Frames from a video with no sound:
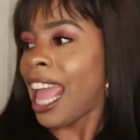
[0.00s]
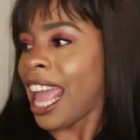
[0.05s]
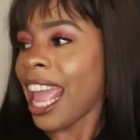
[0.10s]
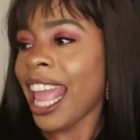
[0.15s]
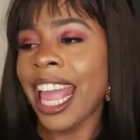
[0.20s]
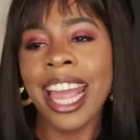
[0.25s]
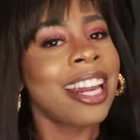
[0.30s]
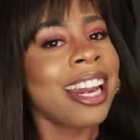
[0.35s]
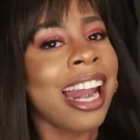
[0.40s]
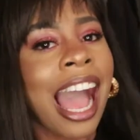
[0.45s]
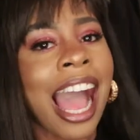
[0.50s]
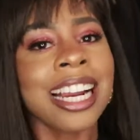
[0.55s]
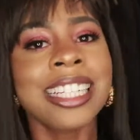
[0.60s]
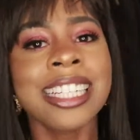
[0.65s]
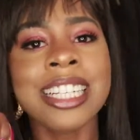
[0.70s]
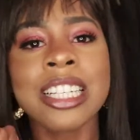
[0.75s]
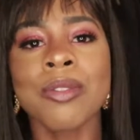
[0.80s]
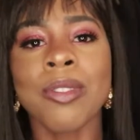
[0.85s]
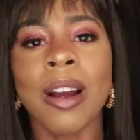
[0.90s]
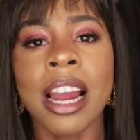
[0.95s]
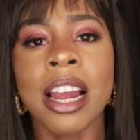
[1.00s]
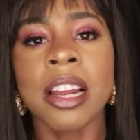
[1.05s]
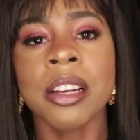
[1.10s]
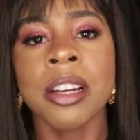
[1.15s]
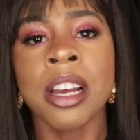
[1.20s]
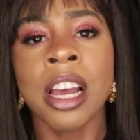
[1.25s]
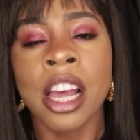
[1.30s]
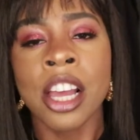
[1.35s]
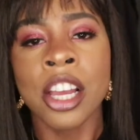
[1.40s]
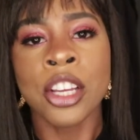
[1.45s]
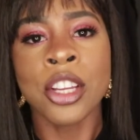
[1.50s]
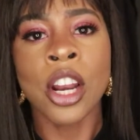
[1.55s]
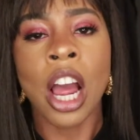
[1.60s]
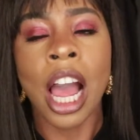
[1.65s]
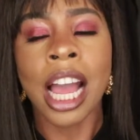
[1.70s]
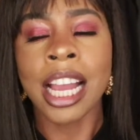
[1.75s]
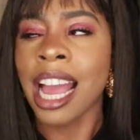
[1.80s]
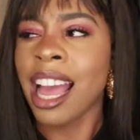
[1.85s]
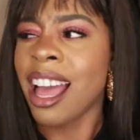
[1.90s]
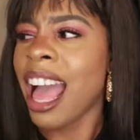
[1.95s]
And I just write. You know,
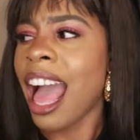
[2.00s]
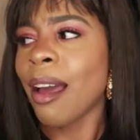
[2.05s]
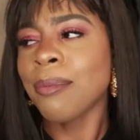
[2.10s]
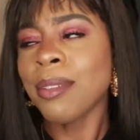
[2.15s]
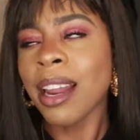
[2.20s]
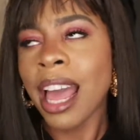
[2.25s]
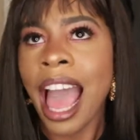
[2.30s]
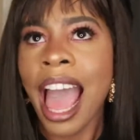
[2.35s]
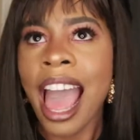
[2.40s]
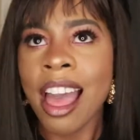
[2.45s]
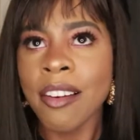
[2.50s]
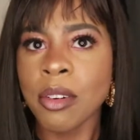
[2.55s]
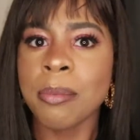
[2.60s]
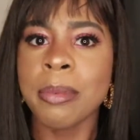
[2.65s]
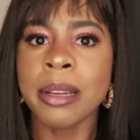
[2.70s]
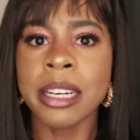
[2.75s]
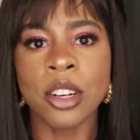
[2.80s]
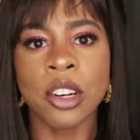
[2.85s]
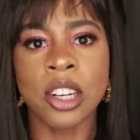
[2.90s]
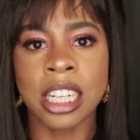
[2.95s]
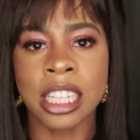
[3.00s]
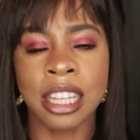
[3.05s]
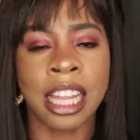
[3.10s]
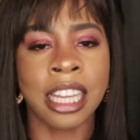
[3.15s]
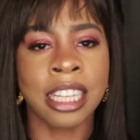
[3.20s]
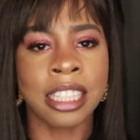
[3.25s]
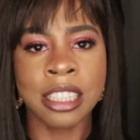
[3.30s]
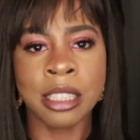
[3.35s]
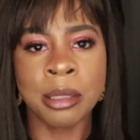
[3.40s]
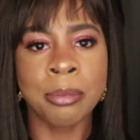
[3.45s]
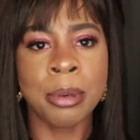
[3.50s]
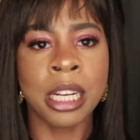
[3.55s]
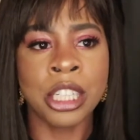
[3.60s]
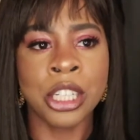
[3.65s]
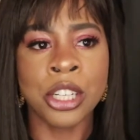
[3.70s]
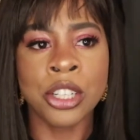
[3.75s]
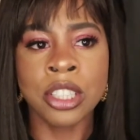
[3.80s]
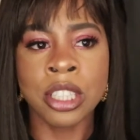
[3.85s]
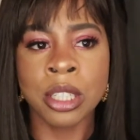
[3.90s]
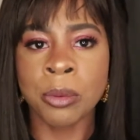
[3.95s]
I haven't been doing it lately, but
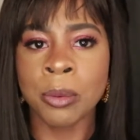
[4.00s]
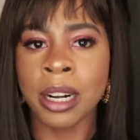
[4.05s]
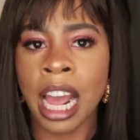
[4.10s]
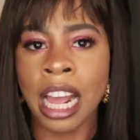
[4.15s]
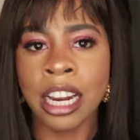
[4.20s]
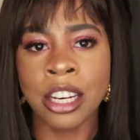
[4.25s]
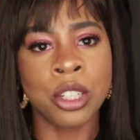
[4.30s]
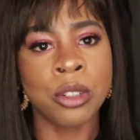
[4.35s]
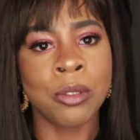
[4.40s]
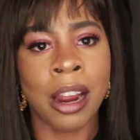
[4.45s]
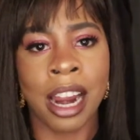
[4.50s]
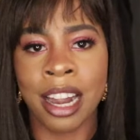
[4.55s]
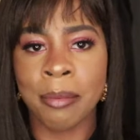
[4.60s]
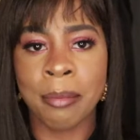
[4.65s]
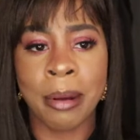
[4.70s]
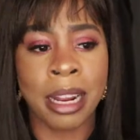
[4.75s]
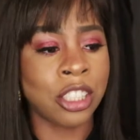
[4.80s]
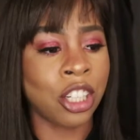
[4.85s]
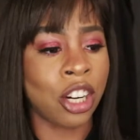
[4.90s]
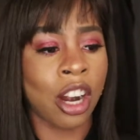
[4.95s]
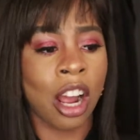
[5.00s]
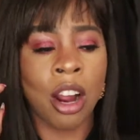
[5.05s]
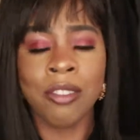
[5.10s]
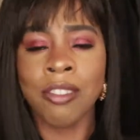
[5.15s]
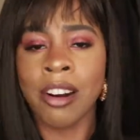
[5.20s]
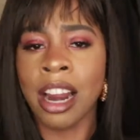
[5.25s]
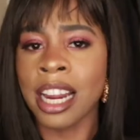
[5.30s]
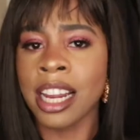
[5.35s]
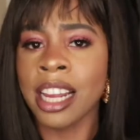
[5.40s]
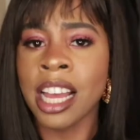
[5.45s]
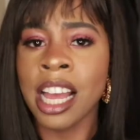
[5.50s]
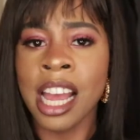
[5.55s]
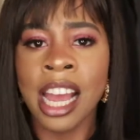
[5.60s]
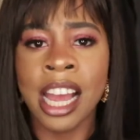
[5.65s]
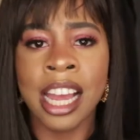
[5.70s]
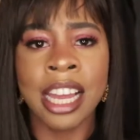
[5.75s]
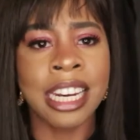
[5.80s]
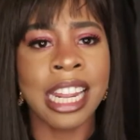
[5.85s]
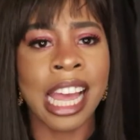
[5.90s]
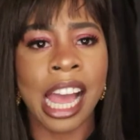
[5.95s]
usually when I do write in my journal, I write
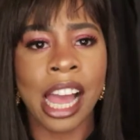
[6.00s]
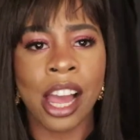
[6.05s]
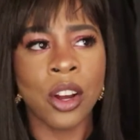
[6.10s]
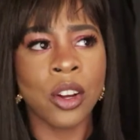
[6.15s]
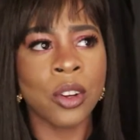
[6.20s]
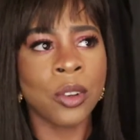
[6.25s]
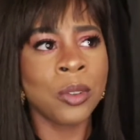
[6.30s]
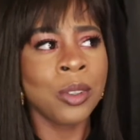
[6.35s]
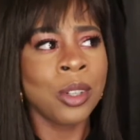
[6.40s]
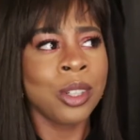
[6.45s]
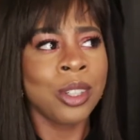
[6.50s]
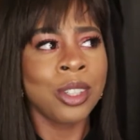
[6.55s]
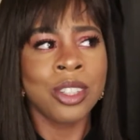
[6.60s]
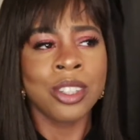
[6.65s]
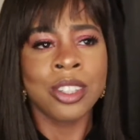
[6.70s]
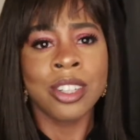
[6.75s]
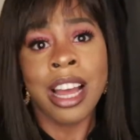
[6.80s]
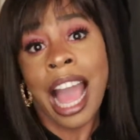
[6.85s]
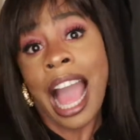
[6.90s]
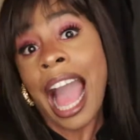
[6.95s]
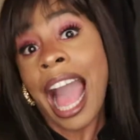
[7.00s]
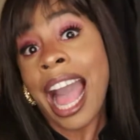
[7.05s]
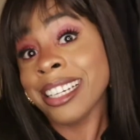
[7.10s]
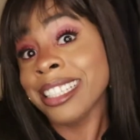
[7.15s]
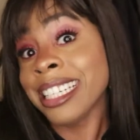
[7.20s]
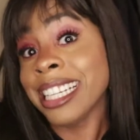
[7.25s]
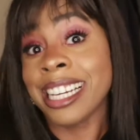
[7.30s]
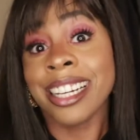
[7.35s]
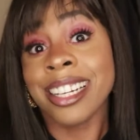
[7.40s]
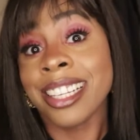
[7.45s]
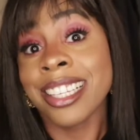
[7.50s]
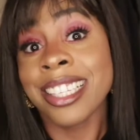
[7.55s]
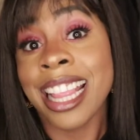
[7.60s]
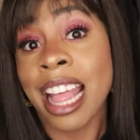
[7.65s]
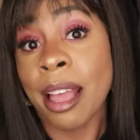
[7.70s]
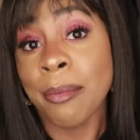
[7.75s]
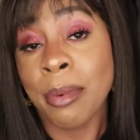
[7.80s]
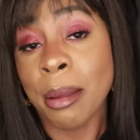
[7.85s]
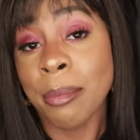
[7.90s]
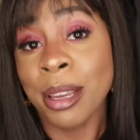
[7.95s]
down ideas
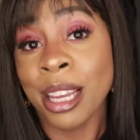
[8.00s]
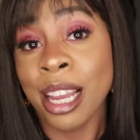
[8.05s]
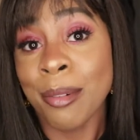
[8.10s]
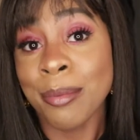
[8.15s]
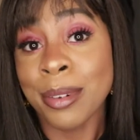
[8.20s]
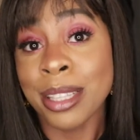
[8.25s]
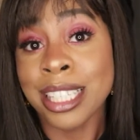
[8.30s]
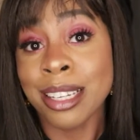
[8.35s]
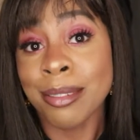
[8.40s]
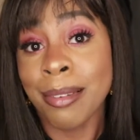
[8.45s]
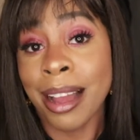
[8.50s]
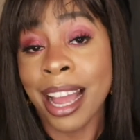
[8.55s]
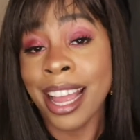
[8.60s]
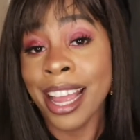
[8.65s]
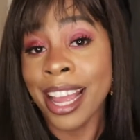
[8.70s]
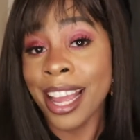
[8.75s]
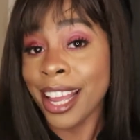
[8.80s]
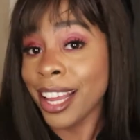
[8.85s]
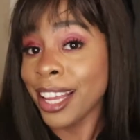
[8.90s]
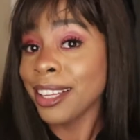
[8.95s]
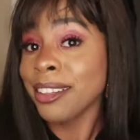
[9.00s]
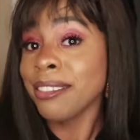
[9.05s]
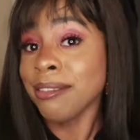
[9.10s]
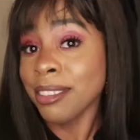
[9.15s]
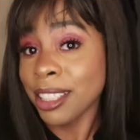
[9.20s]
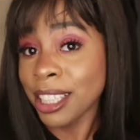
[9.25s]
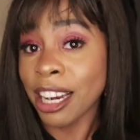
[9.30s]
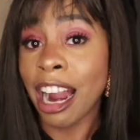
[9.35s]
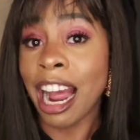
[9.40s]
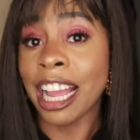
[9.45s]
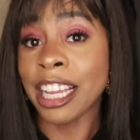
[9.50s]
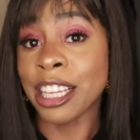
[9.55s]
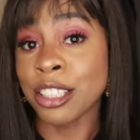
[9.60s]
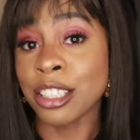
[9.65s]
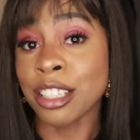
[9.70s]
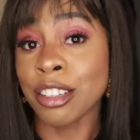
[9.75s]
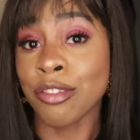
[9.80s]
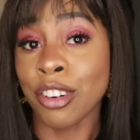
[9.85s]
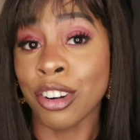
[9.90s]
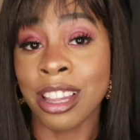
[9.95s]
that maybe come into my head. You know, I
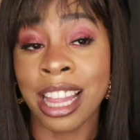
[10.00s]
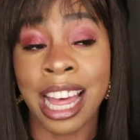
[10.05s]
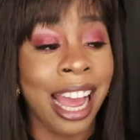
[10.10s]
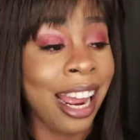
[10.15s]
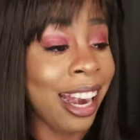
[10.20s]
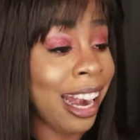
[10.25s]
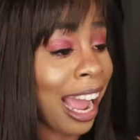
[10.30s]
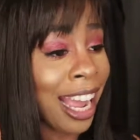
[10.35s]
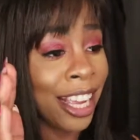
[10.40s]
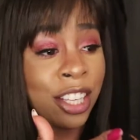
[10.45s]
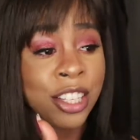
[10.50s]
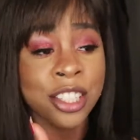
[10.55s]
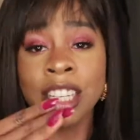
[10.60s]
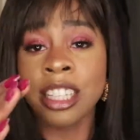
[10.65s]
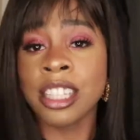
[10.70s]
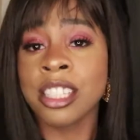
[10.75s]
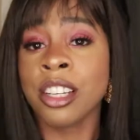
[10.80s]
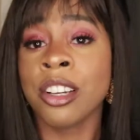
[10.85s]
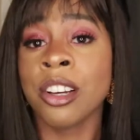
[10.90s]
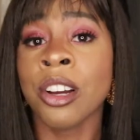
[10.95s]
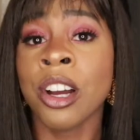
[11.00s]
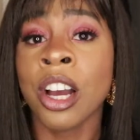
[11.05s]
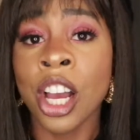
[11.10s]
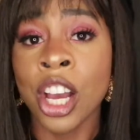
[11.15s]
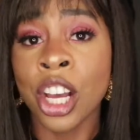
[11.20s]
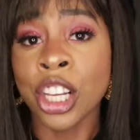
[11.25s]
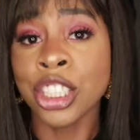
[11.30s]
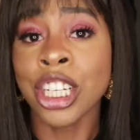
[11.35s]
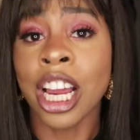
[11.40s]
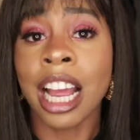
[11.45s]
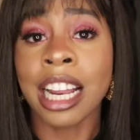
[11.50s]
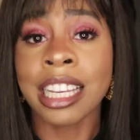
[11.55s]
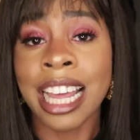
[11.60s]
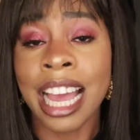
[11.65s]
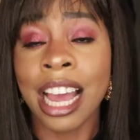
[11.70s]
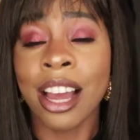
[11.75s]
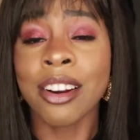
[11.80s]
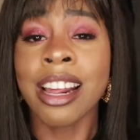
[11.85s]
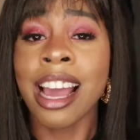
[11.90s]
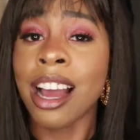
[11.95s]
use it for that. I use it to jot
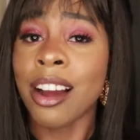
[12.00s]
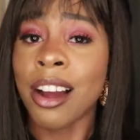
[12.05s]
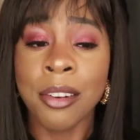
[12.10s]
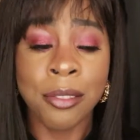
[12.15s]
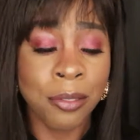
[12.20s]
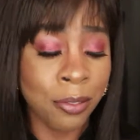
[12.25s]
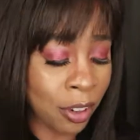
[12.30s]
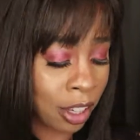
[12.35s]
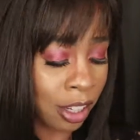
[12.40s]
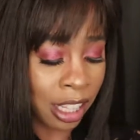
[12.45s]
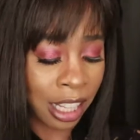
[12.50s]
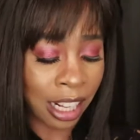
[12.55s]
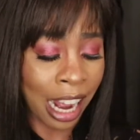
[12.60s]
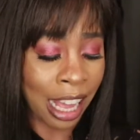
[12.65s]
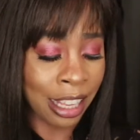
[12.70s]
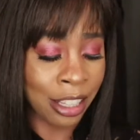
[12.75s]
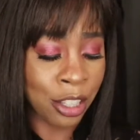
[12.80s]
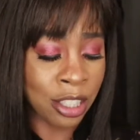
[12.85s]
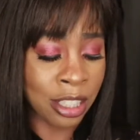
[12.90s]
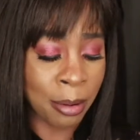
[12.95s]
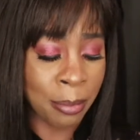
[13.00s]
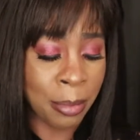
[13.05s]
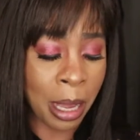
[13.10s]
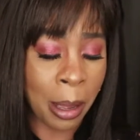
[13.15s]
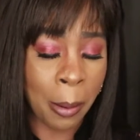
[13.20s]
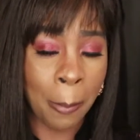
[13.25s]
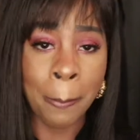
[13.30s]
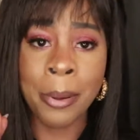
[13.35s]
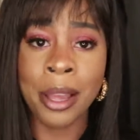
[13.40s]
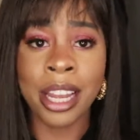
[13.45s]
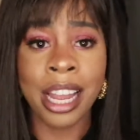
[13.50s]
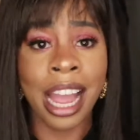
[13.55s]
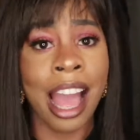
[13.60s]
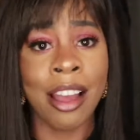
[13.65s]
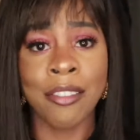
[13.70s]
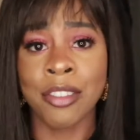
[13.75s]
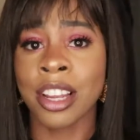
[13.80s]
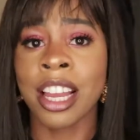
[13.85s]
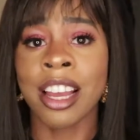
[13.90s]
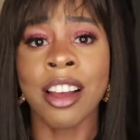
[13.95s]
down how I'm feeling. I used to be a big
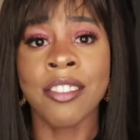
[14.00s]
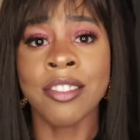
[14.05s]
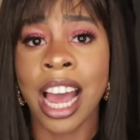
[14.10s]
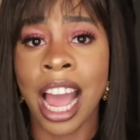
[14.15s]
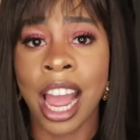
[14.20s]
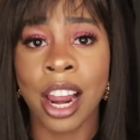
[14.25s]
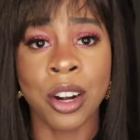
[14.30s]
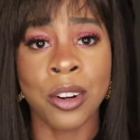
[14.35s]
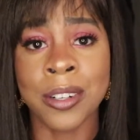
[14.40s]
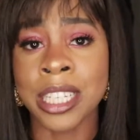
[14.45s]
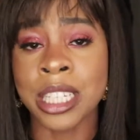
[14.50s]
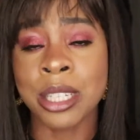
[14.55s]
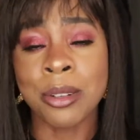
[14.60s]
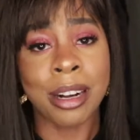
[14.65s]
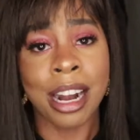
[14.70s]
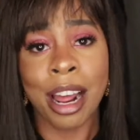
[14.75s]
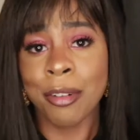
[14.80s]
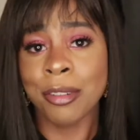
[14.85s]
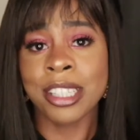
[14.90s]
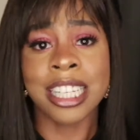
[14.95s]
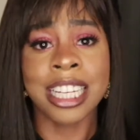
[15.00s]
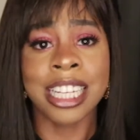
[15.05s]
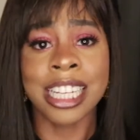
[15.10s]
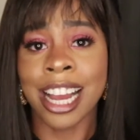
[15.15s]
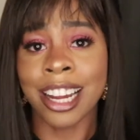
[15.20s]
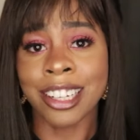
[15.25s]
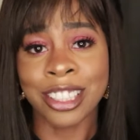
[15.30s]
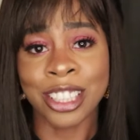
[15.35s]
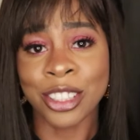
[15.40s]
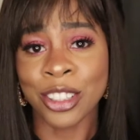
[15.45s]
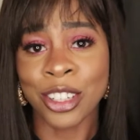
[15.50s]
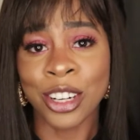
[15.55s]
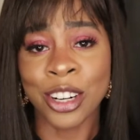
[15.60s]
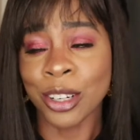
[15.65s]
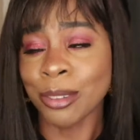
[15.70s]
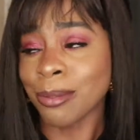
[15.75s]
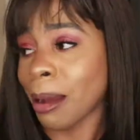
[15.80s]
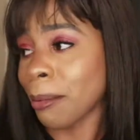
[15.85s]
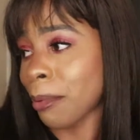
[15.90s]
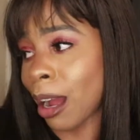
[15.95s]
advocate of diaries when I was a young little
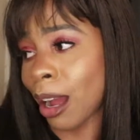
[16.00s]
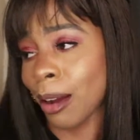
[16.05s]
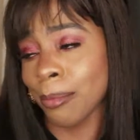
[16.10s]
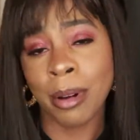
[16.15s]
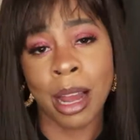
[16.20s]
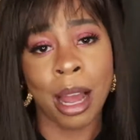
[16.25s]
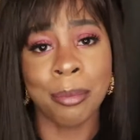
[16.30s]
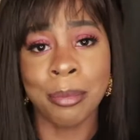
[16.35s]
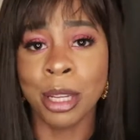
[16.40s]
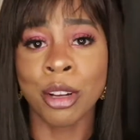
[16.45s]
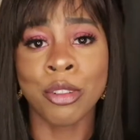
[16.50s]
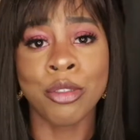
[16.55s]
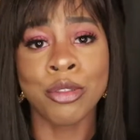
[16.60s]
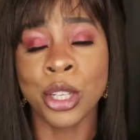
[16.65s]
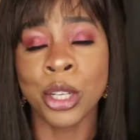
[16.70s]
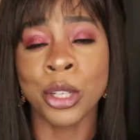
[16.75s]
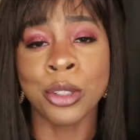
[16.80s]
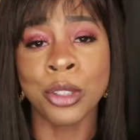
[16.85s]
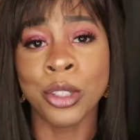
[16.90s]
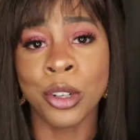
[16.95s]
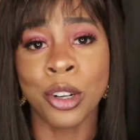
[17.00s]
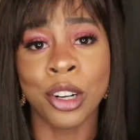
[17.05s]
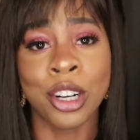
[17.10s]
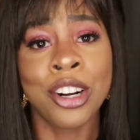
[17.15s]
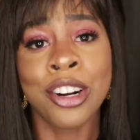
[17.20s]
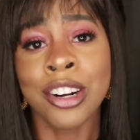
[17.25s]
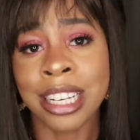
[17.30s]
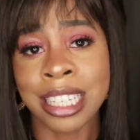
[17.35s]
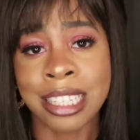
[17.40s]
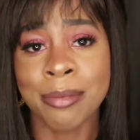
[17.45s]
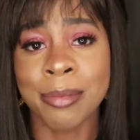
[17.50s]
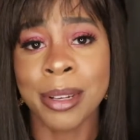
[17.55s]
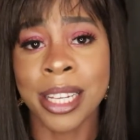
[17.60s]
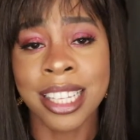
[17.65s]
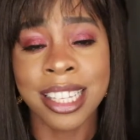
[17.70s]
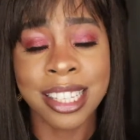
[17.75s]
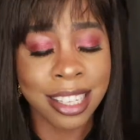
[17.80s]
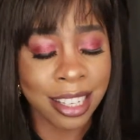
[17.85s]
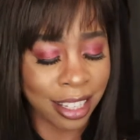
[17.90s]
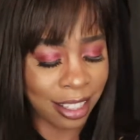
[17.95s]
girl. My mom bought me a few during
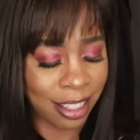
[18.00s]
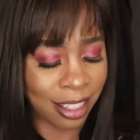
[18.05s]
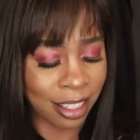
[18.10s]
Christmas.